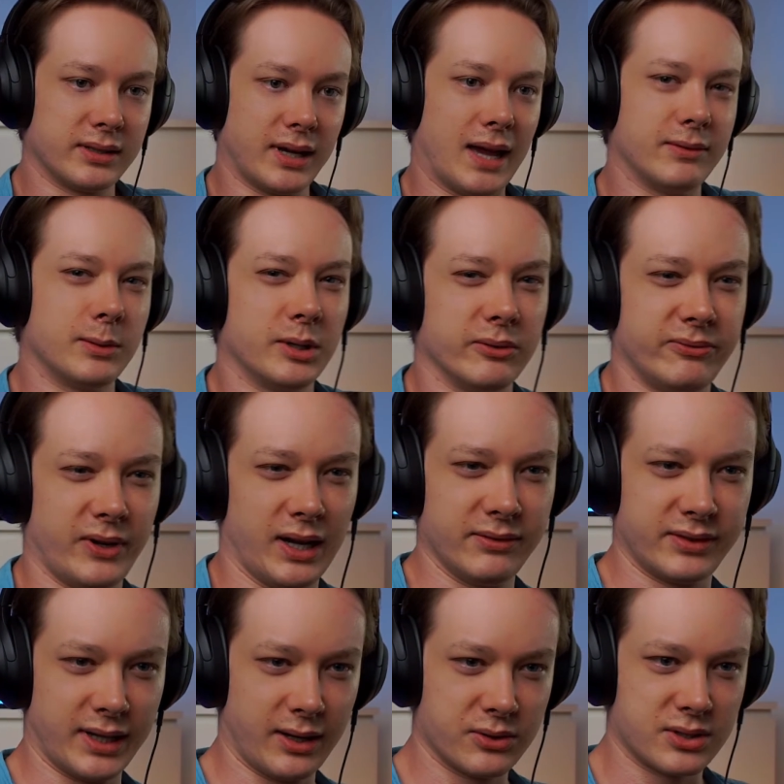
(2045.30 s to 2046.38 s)
have about
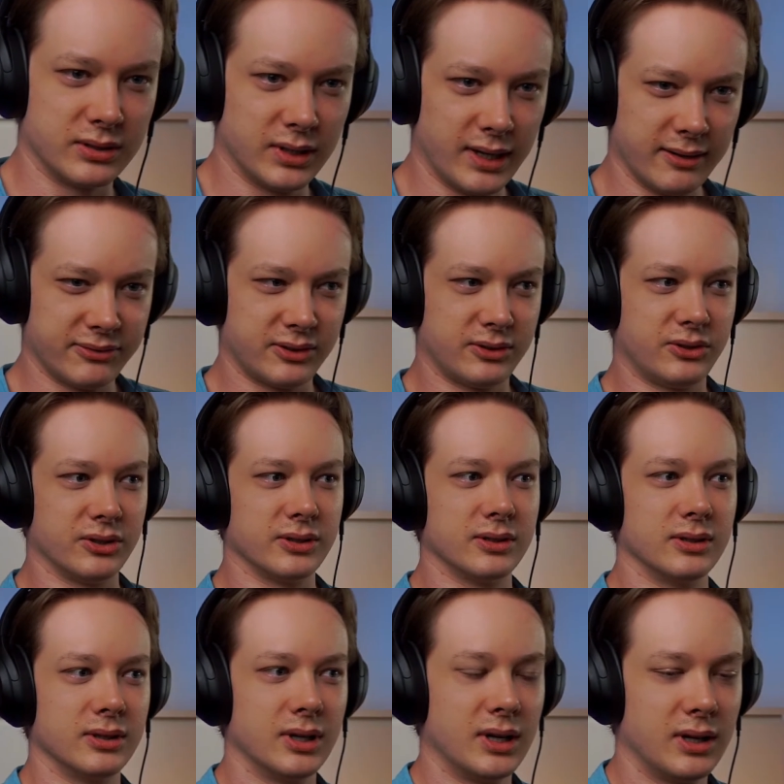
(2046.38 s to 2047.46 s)
5,000 left
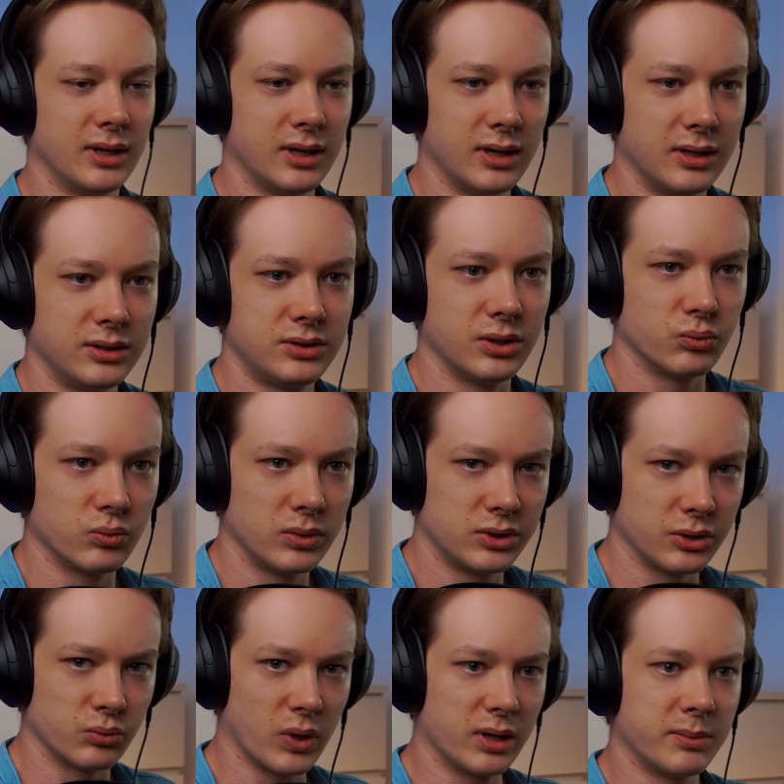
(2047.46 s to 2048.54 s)
to
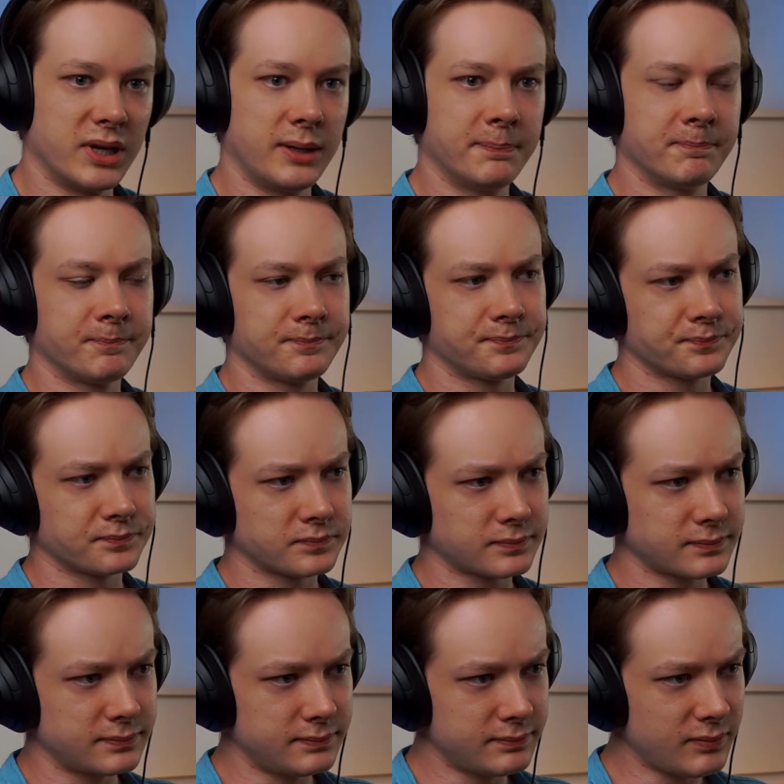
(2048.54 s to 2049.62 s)
run me,
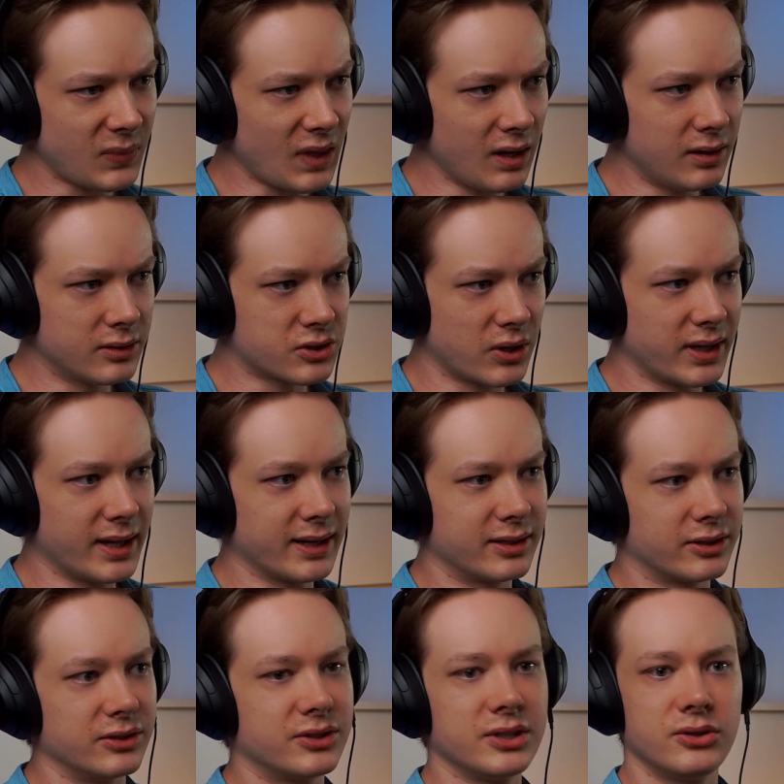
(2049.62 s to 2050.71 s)
so that I could
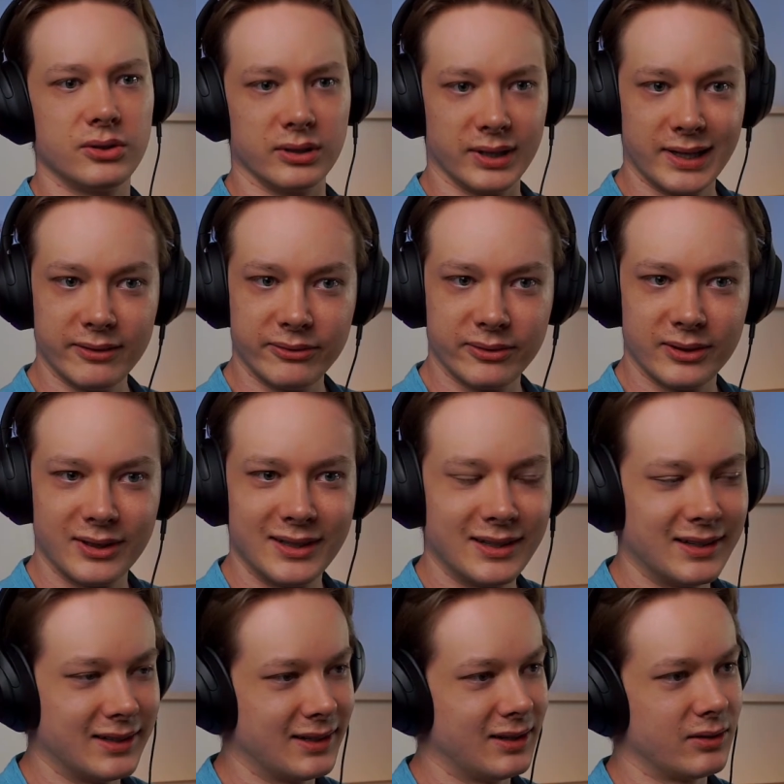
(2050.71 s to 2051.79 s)
continue to live
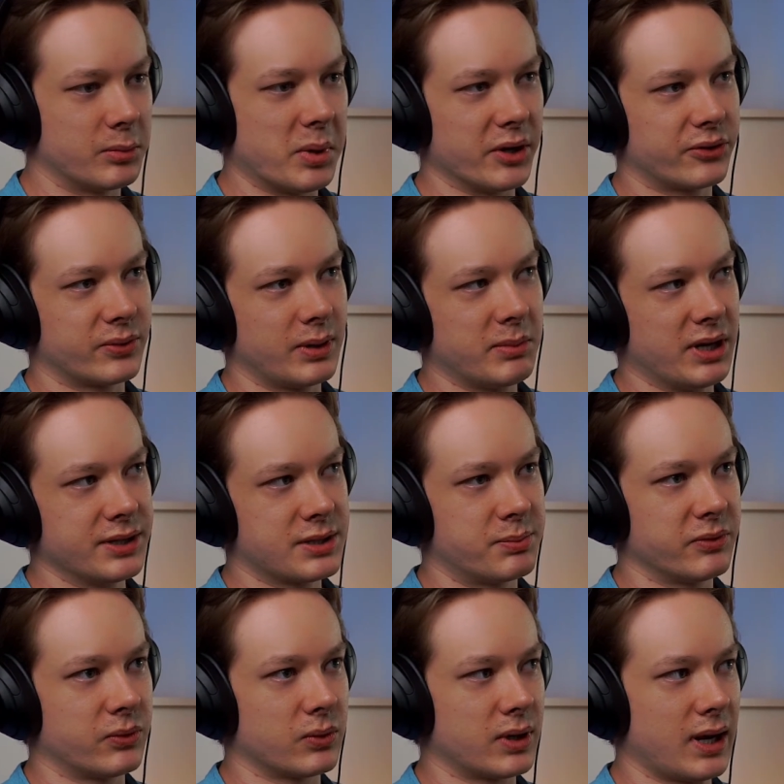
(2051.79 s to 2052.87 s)
for about 3 months
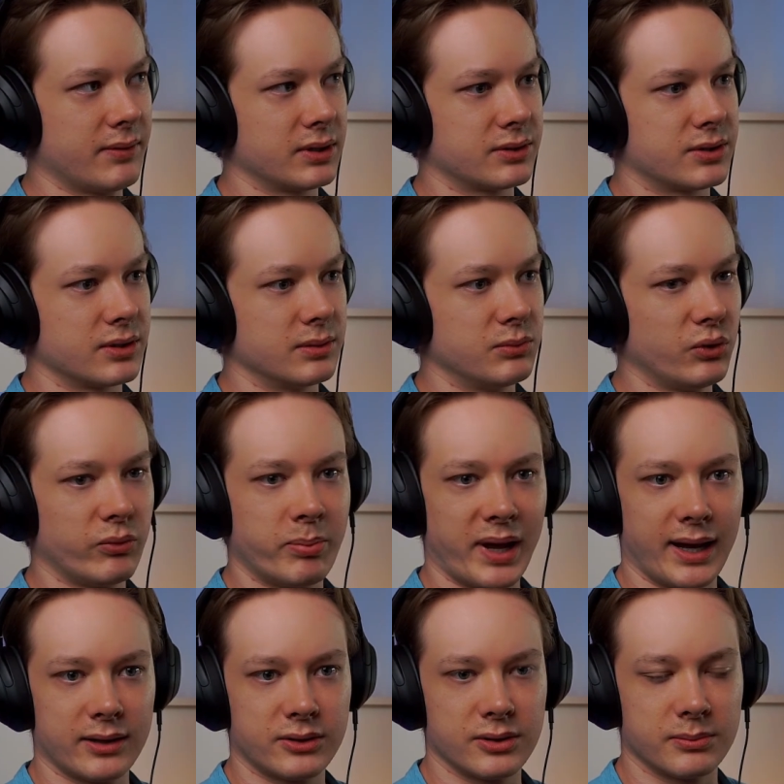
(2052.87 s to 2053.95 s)
before having to move
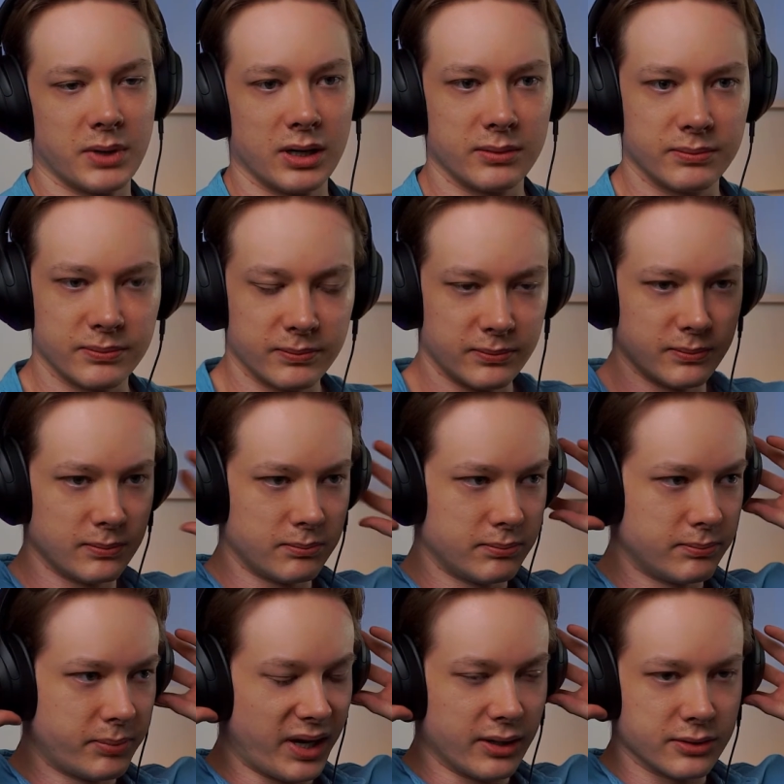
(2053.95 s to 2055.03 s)
back to my
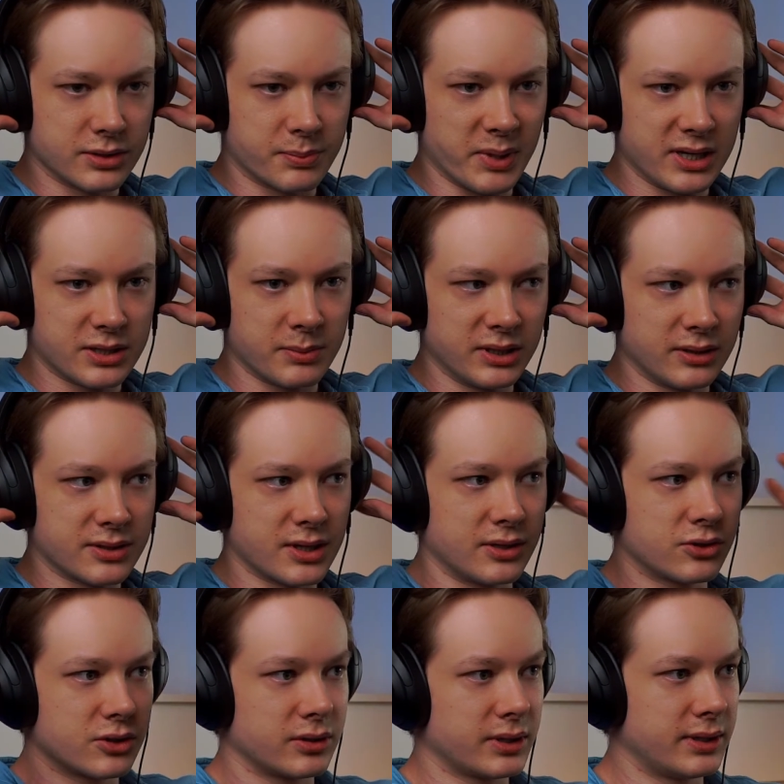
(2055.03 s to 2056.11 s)
parents' basement,
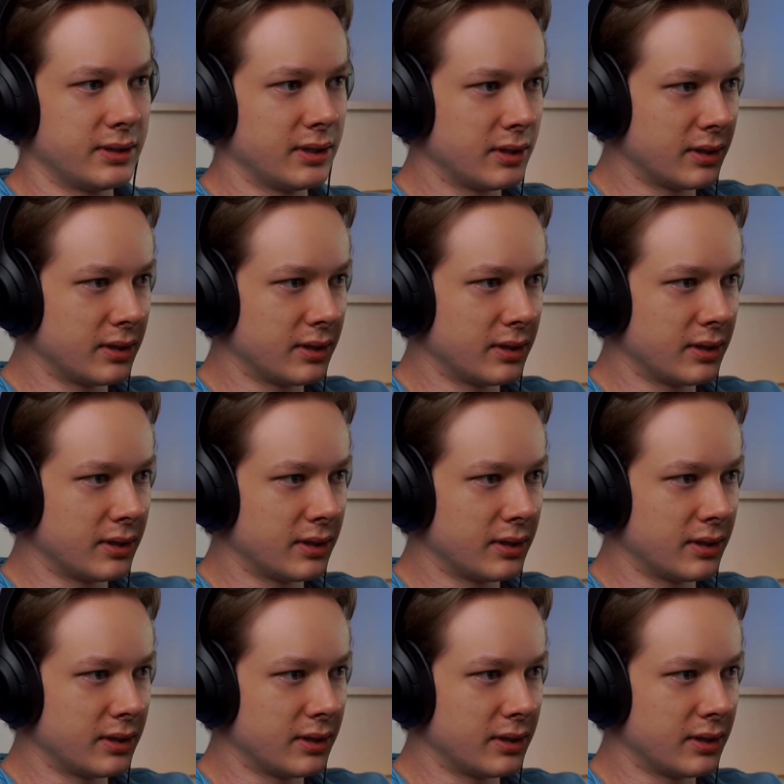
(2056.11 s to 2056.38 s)
essentially.